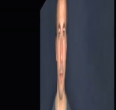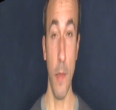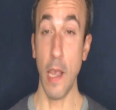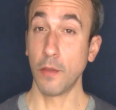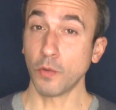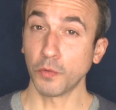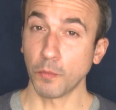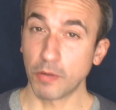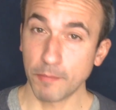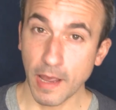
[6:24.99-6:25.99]
The Yankees also
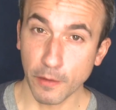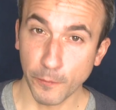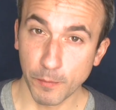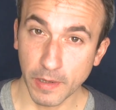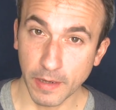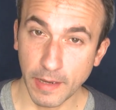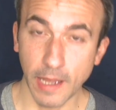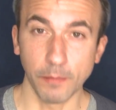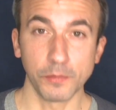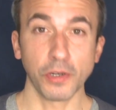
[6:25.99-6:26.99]
bring back a familiar
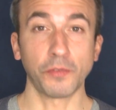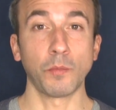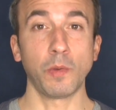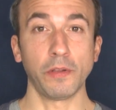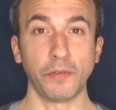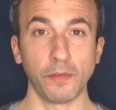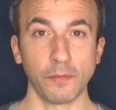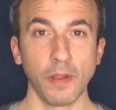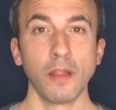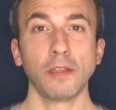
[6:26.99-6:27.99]
name, Justin Wilson.